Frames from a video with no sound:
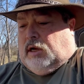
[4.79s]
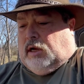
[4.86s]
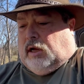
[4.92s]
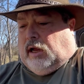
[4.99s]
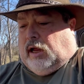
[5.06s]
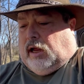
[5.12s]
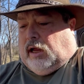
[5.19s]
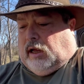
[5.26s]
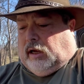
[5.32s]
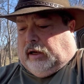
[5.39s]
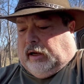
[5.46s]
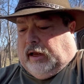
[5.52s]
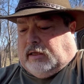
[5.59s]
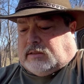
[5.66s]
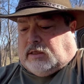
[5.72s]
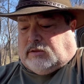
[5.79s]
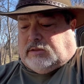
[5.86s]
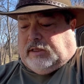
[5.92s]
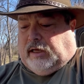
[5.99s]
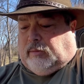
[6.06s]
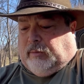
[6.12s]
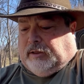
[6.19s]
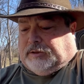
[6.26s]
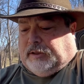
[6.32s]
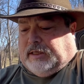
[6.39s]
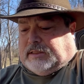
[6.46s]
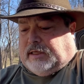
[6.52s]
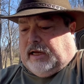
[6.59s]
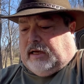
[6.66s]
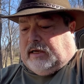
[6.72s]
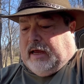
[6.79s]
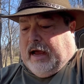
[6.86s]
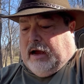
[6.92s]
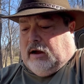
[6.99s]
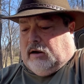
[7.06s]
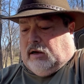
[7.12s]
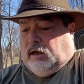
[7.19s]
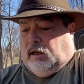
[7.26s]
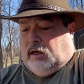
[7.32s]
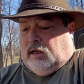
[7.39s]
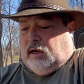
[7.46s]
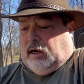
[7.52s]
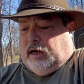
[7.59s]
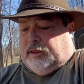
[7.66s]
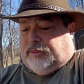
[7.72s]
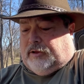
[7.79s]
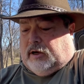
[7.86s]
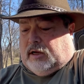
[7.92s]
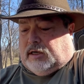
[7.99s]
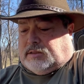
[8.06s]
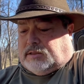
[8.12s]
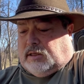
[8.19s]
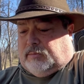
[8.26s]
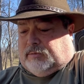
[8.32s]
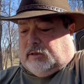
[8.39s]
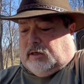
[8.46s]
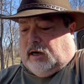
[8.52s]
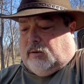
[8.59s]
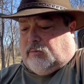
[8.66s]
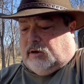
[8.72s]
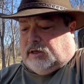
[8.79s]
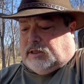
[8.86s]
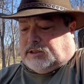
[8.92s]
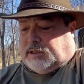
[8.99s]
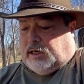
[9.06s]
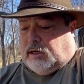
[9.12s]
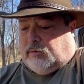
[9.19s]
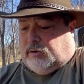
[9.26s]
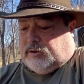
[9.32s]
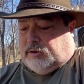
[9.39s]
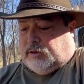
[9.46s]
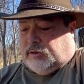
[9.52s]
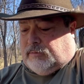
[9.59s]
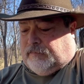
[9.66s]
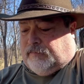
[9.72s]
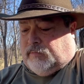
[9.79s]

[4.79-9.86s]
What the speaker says: And as I was taking my tree stand down, I thought of something that I wanted to share with you.